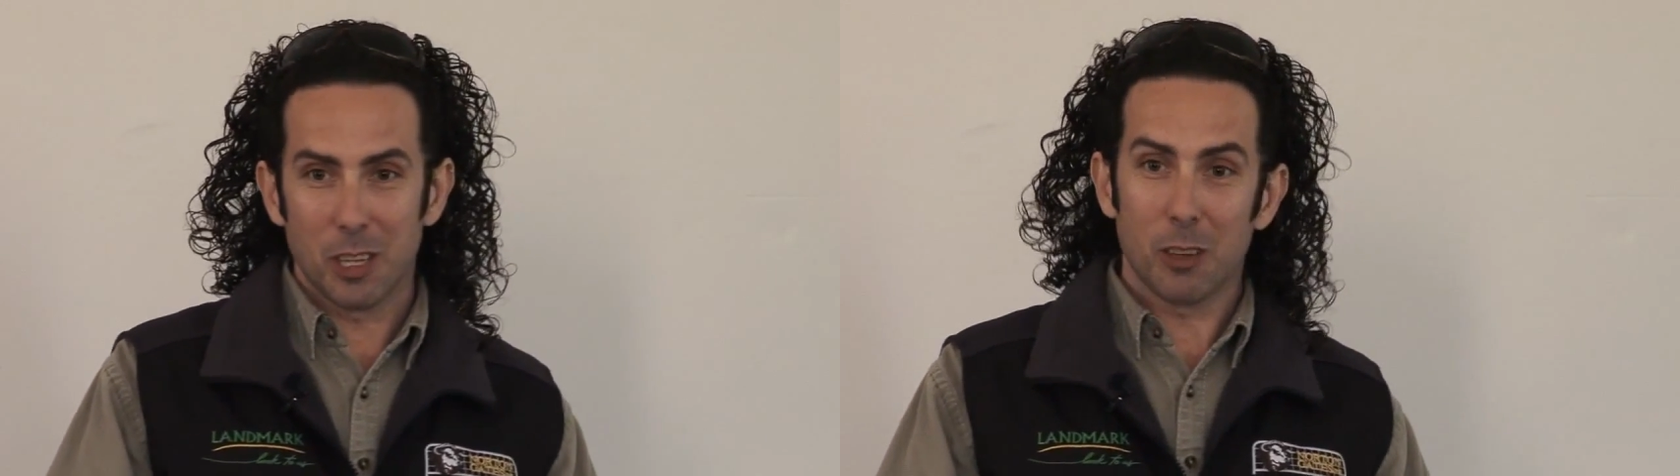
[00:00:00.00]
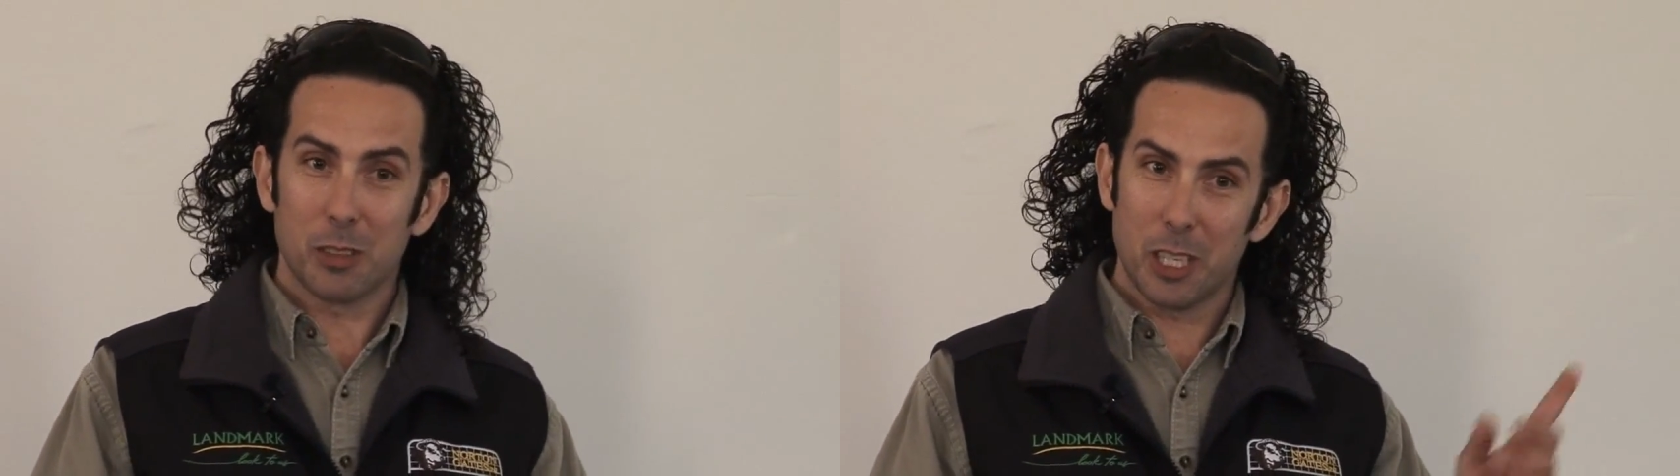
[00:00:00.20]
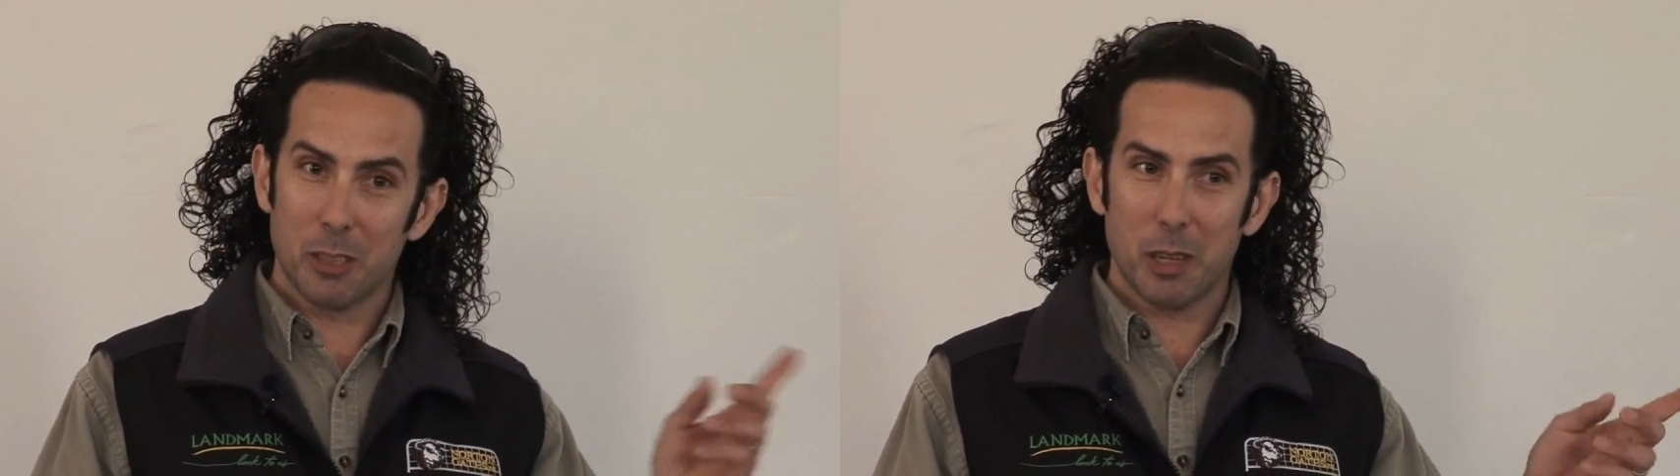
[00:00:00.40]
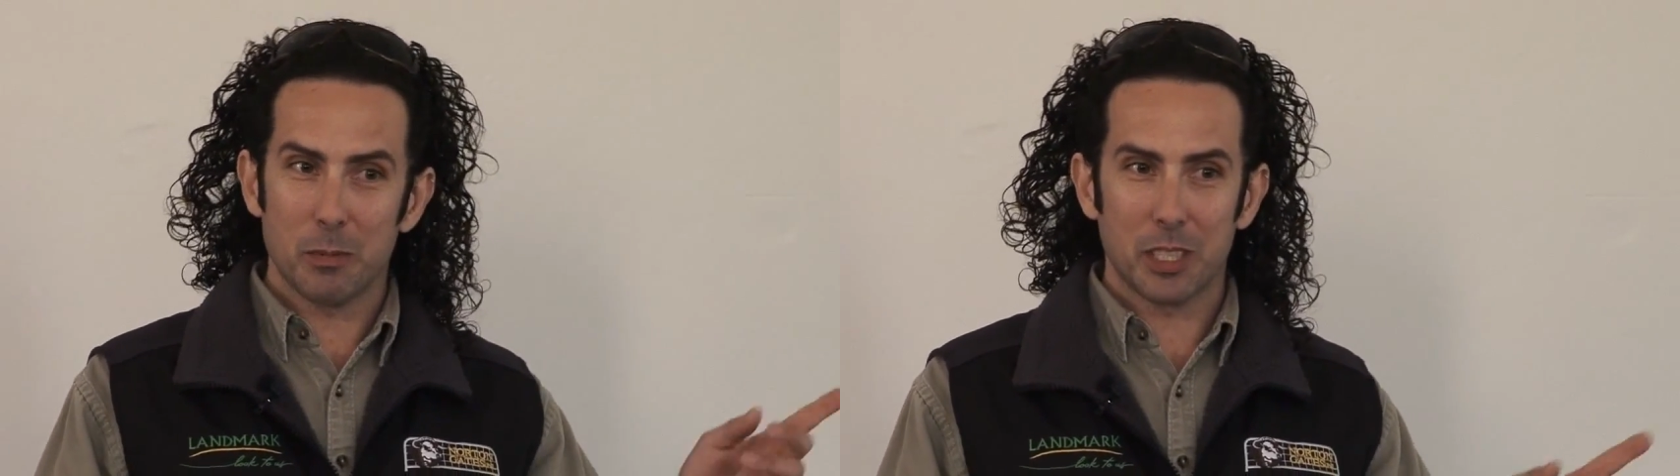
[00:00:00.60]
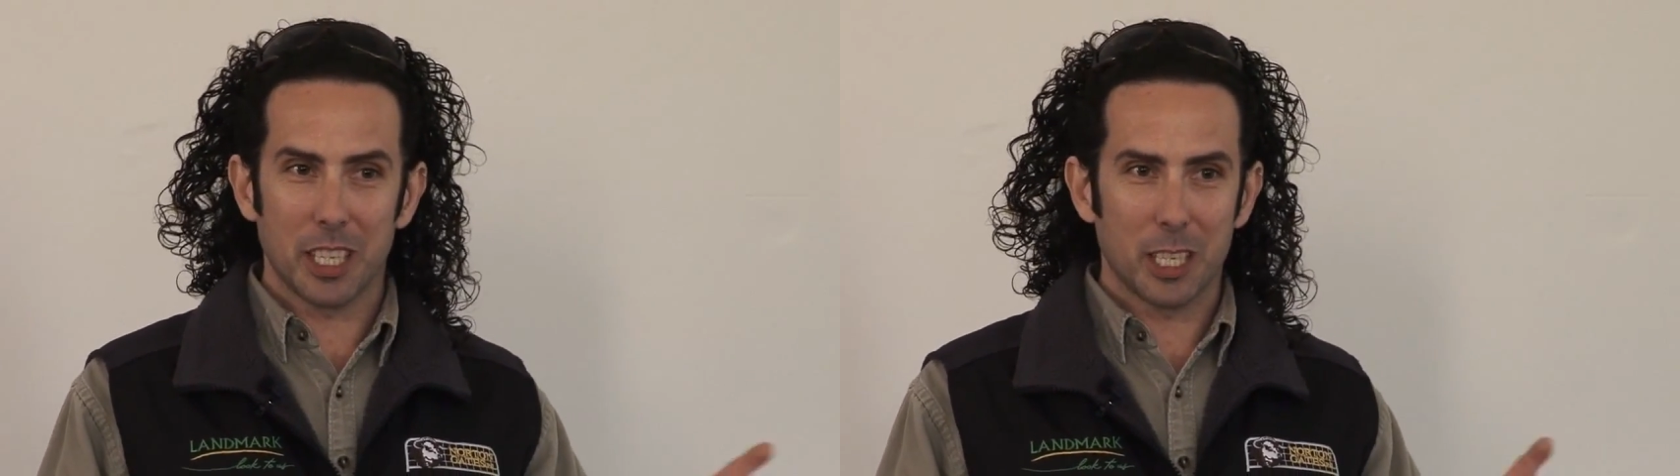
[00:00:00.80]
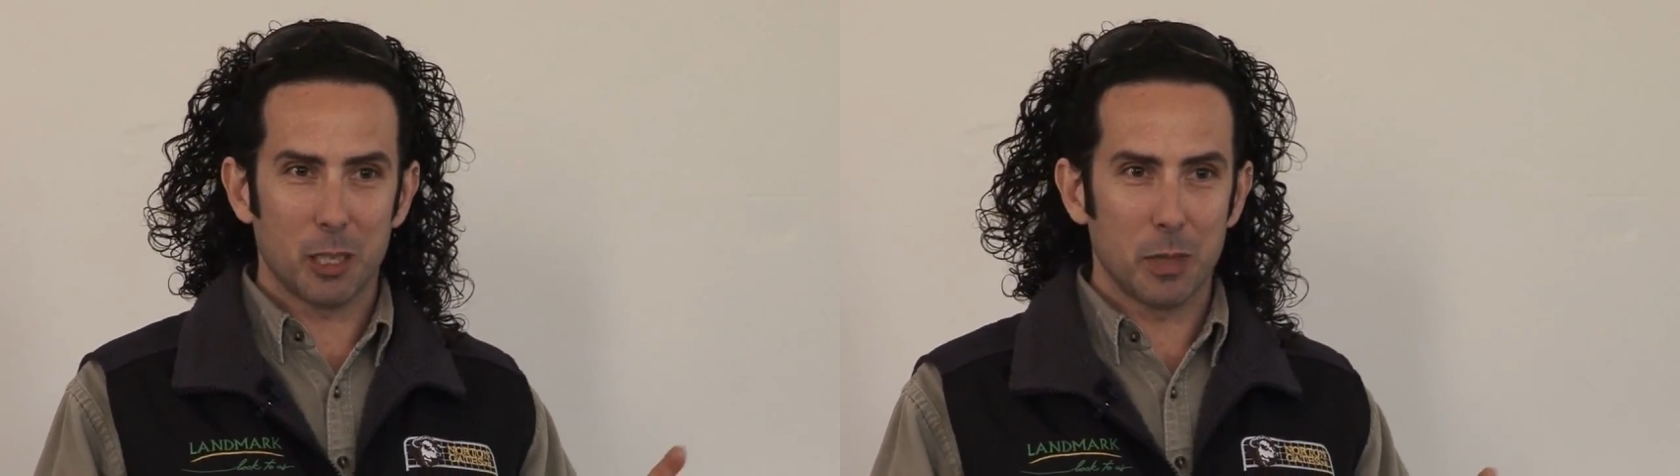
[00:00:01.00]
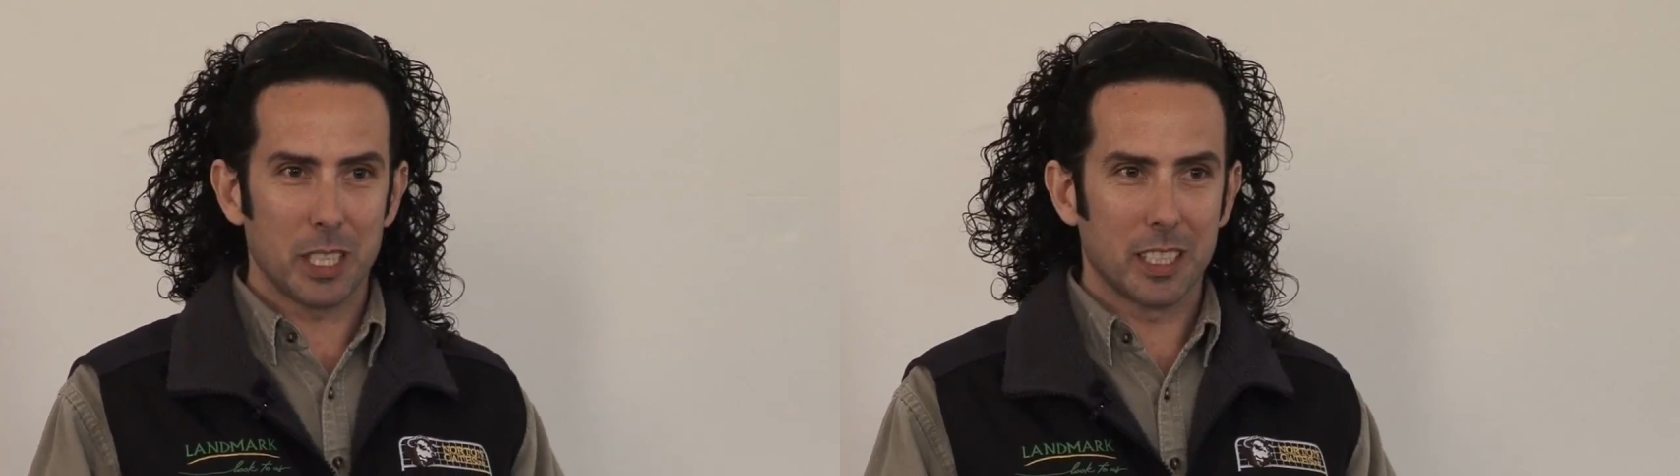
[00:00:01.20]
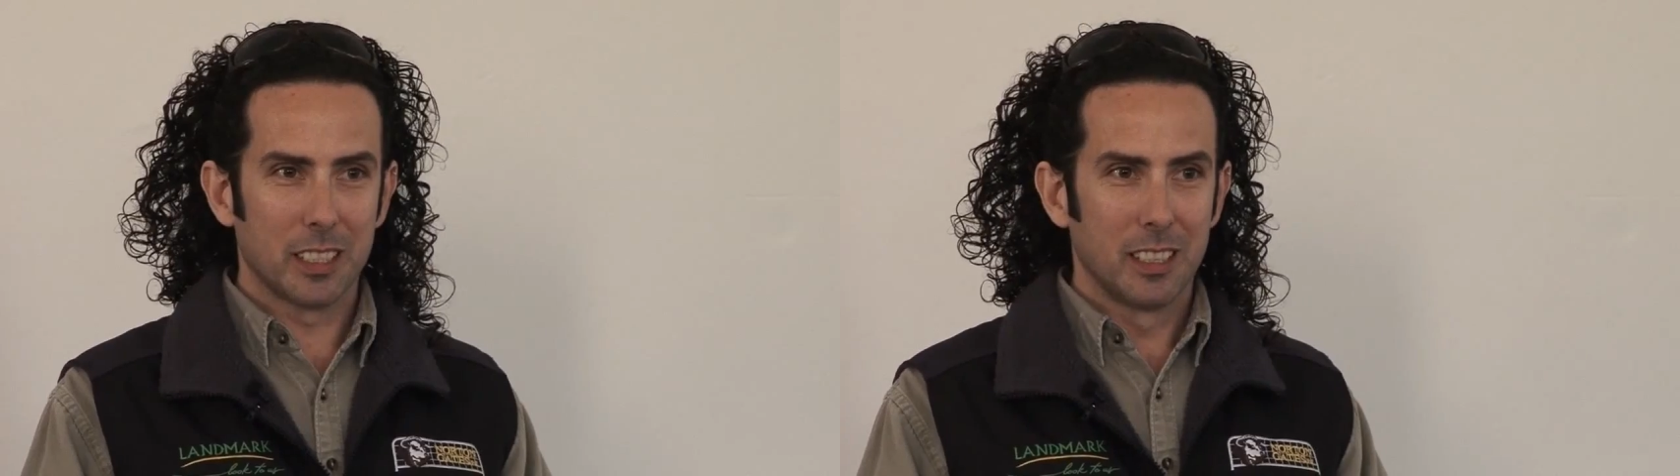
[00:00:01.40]
I'll show you our machine in a
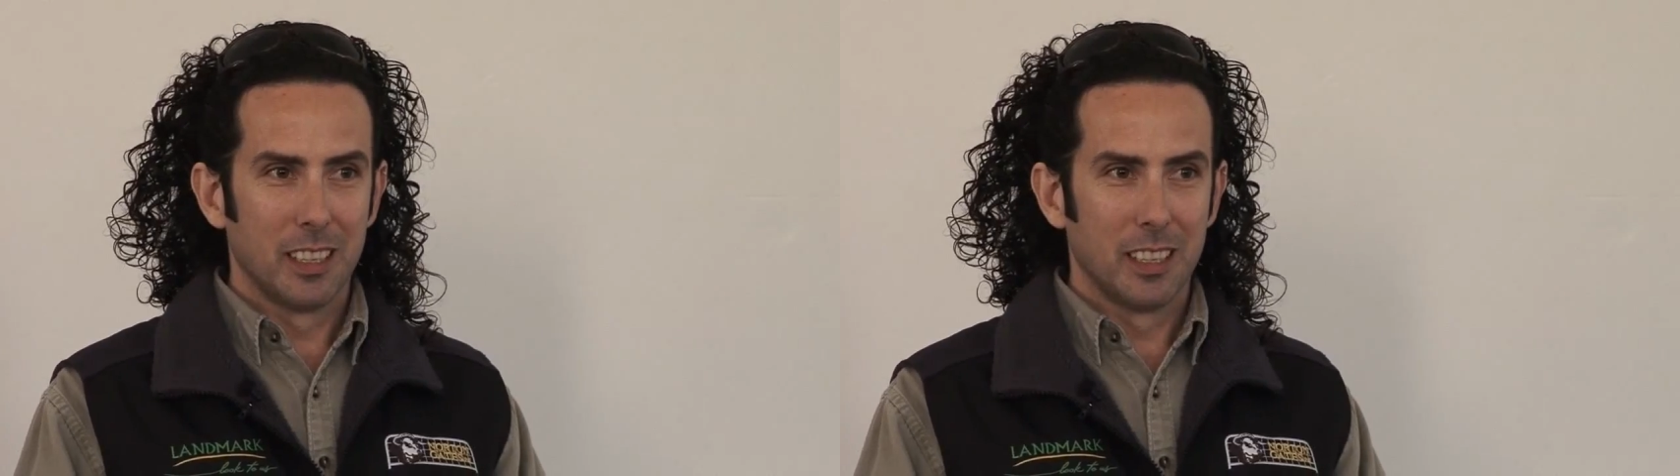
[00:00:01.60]
minute.